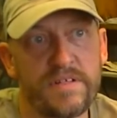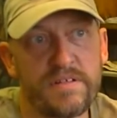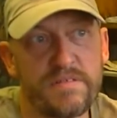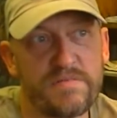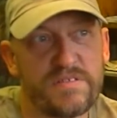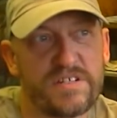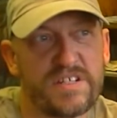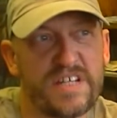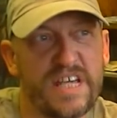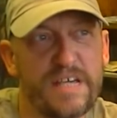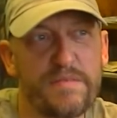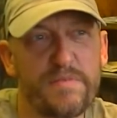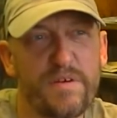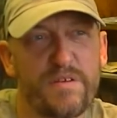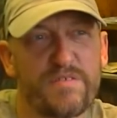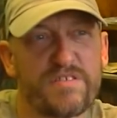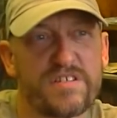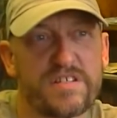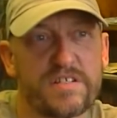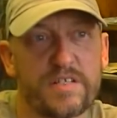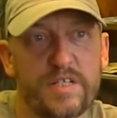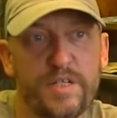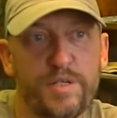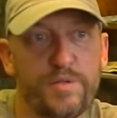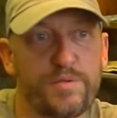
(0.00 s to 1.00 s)
Same old
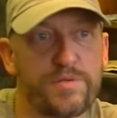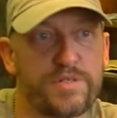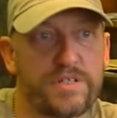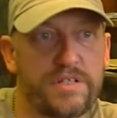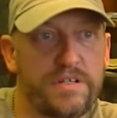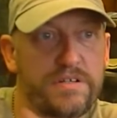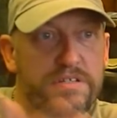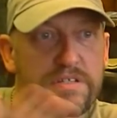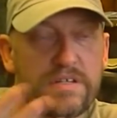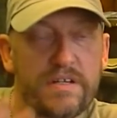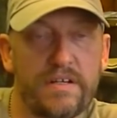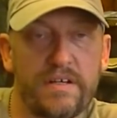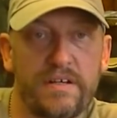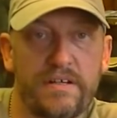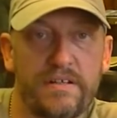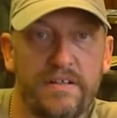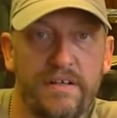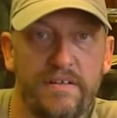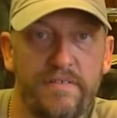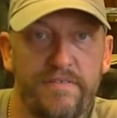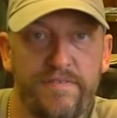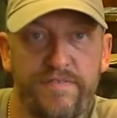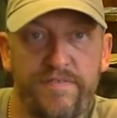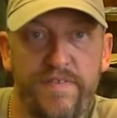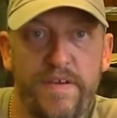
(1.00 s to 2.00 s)
skills you used to learn
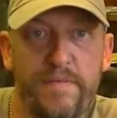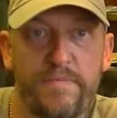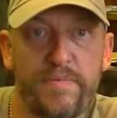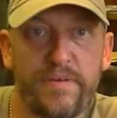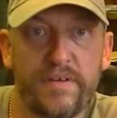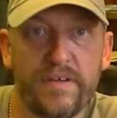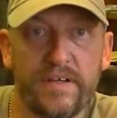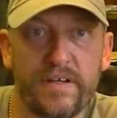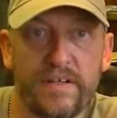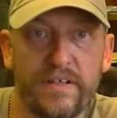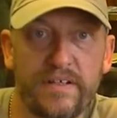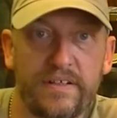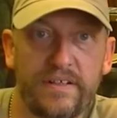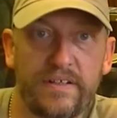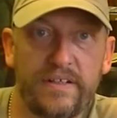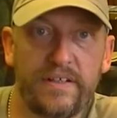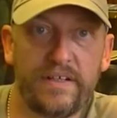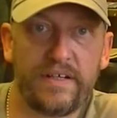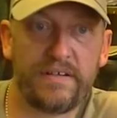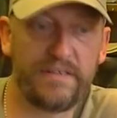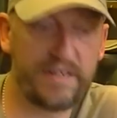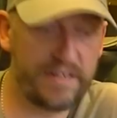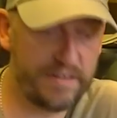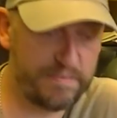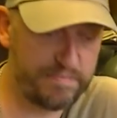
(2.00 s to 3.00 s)
at Fibia, you
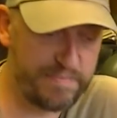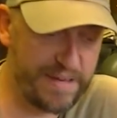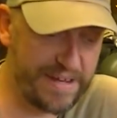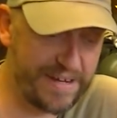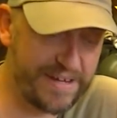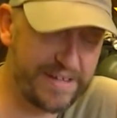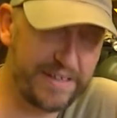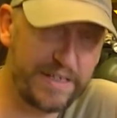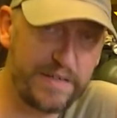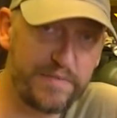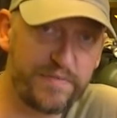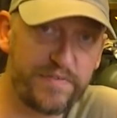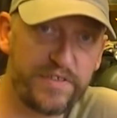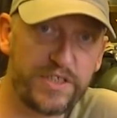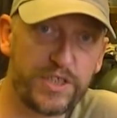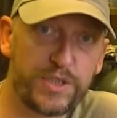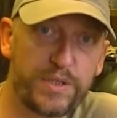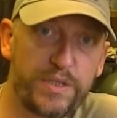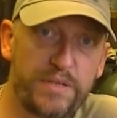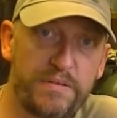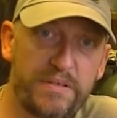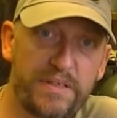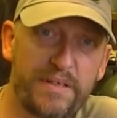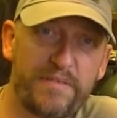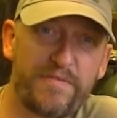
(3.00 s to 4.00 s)
know, back in the
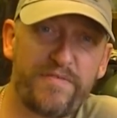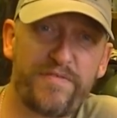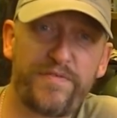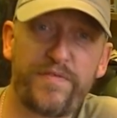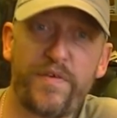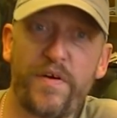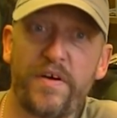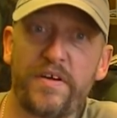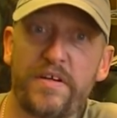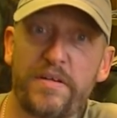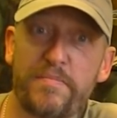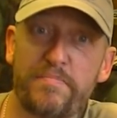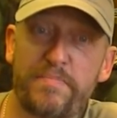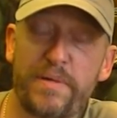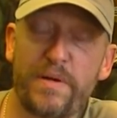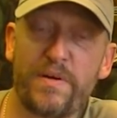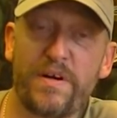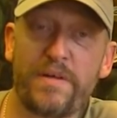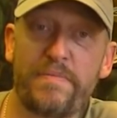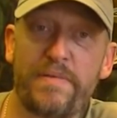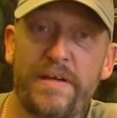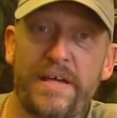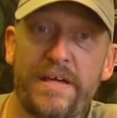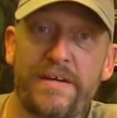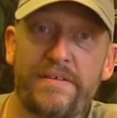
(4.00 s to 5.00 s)
infantry with them fighting in built
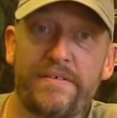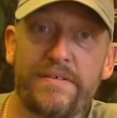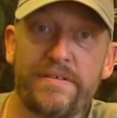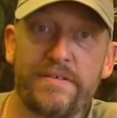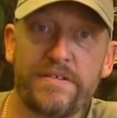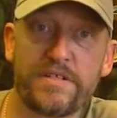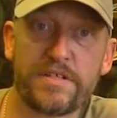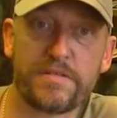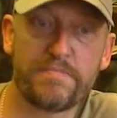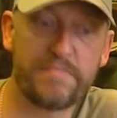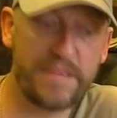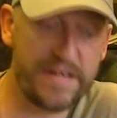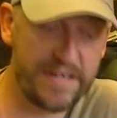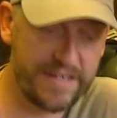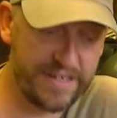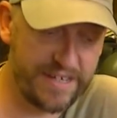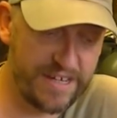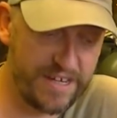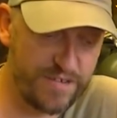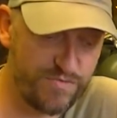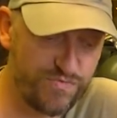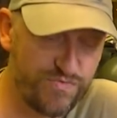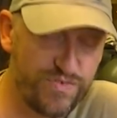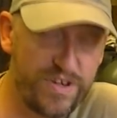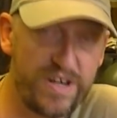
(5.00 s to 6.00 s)
up areas. Make
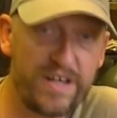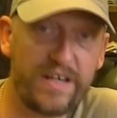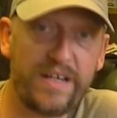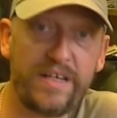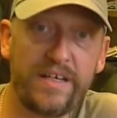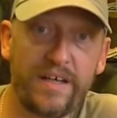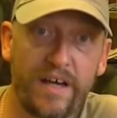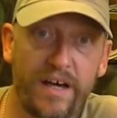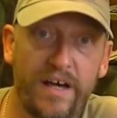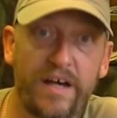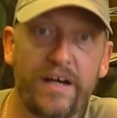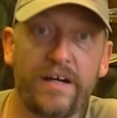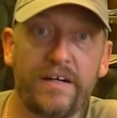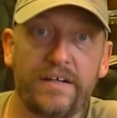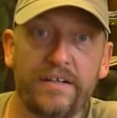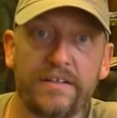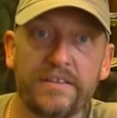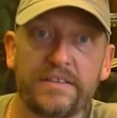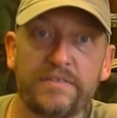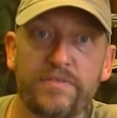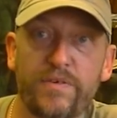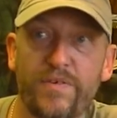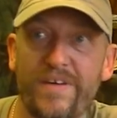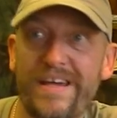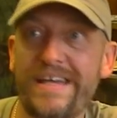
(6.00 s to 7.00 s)
it really hard
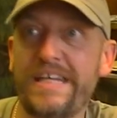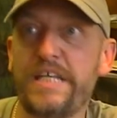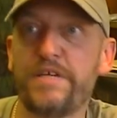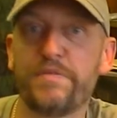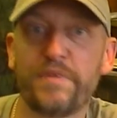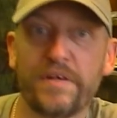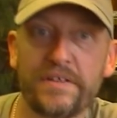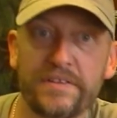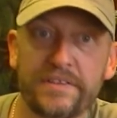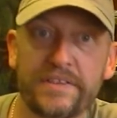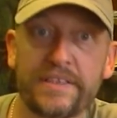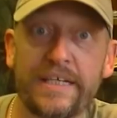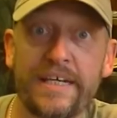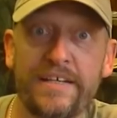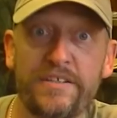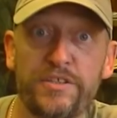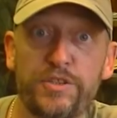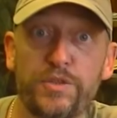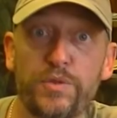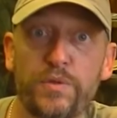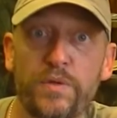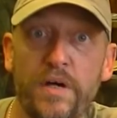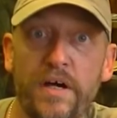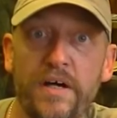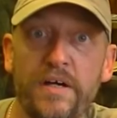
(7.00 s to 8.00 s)
for anyone to get
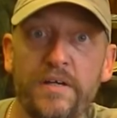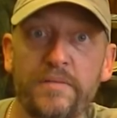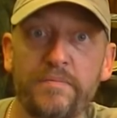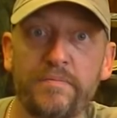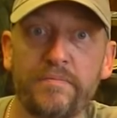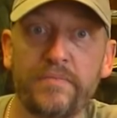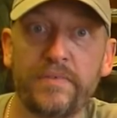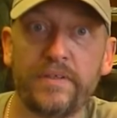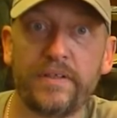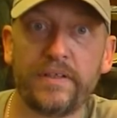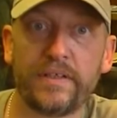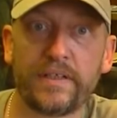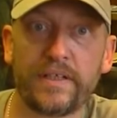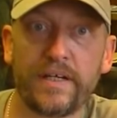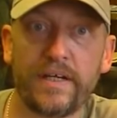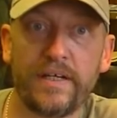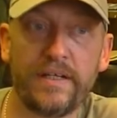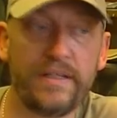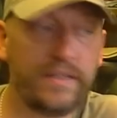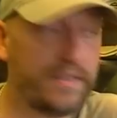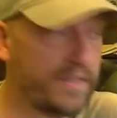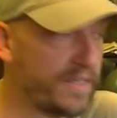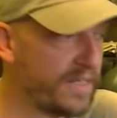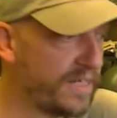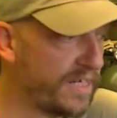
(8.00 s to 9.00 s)
into your home, okay?
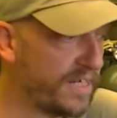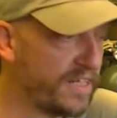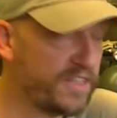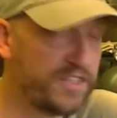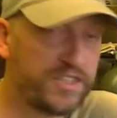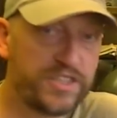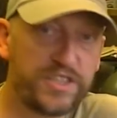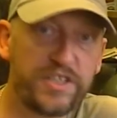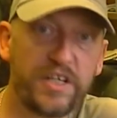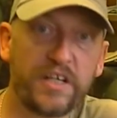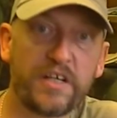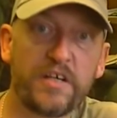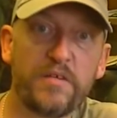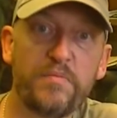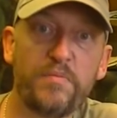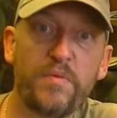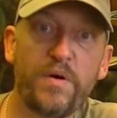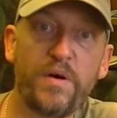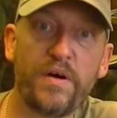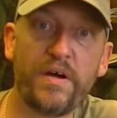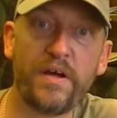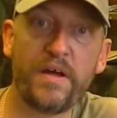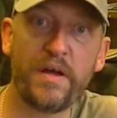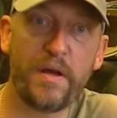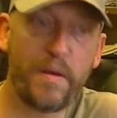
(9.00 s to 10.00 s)
Chicken
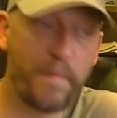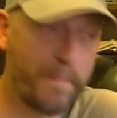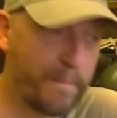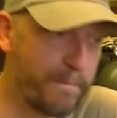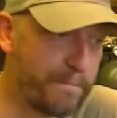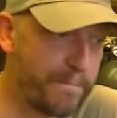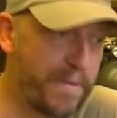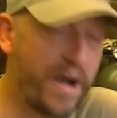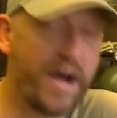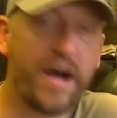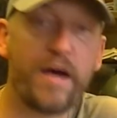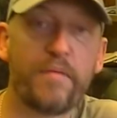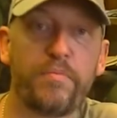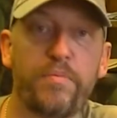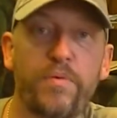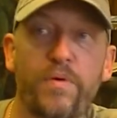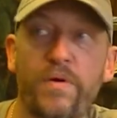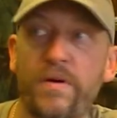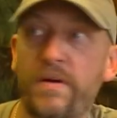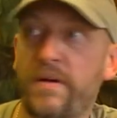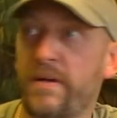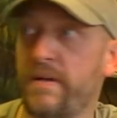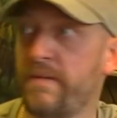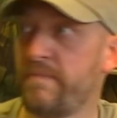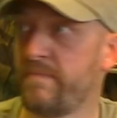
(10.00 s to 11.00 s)
wire, barbed
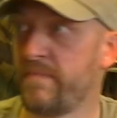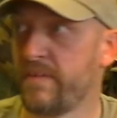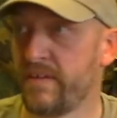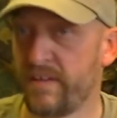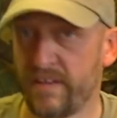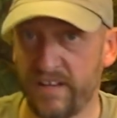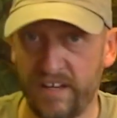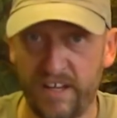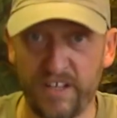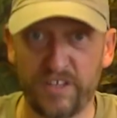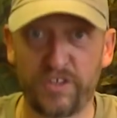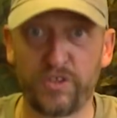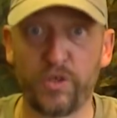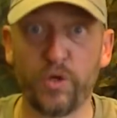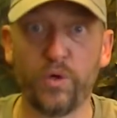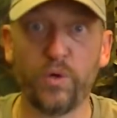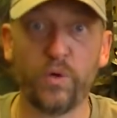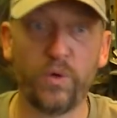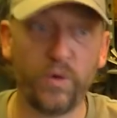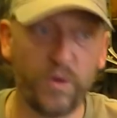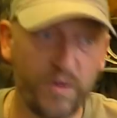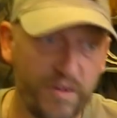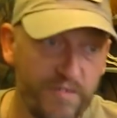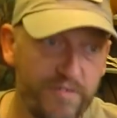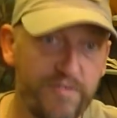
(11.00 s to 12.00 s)
wire, a
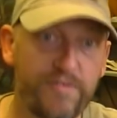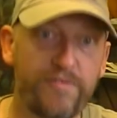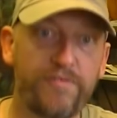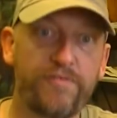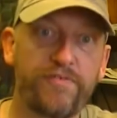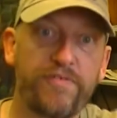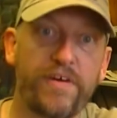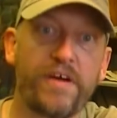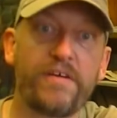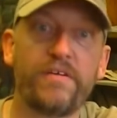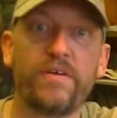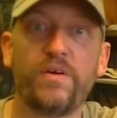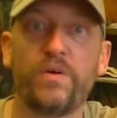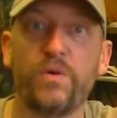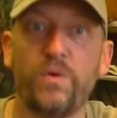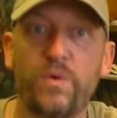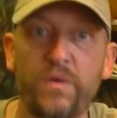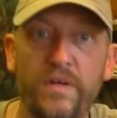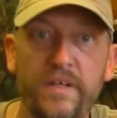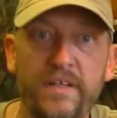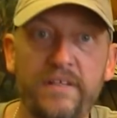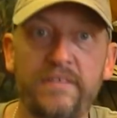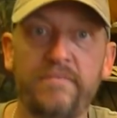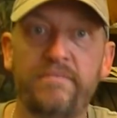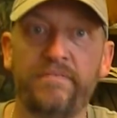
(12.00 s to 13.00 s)
door, throw it all
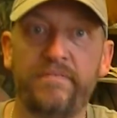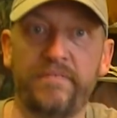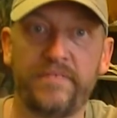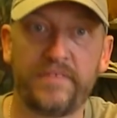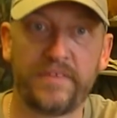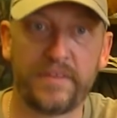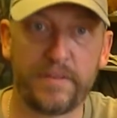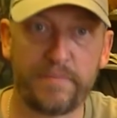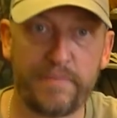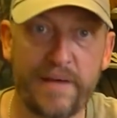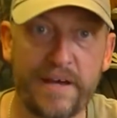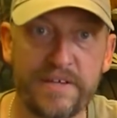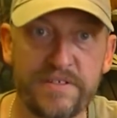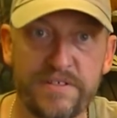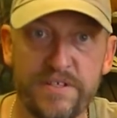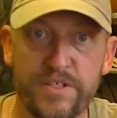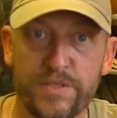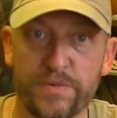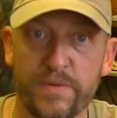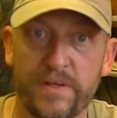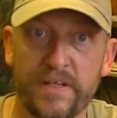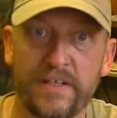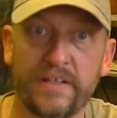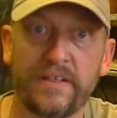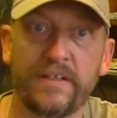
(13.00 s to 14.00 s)
in the
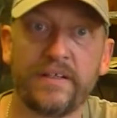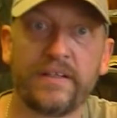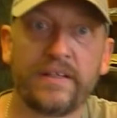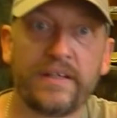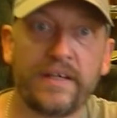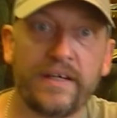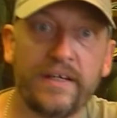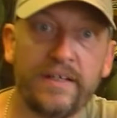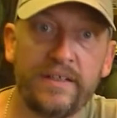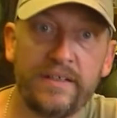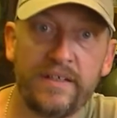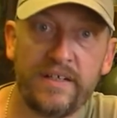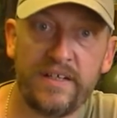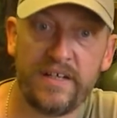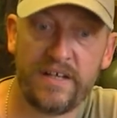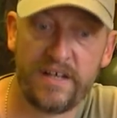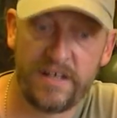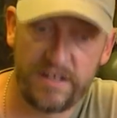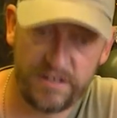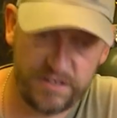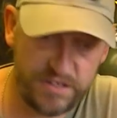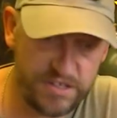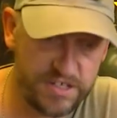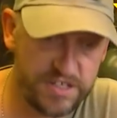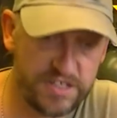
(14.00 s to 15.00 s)
passageway, okay?
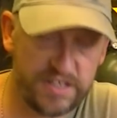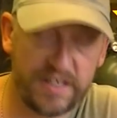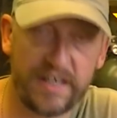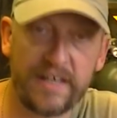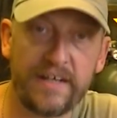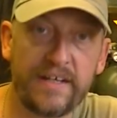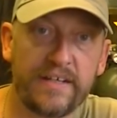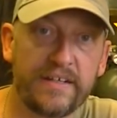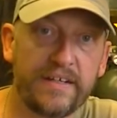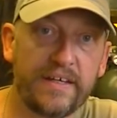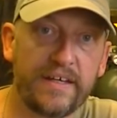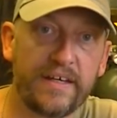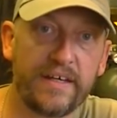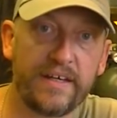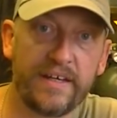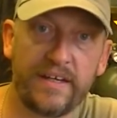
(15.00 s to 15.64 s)
Just get it there.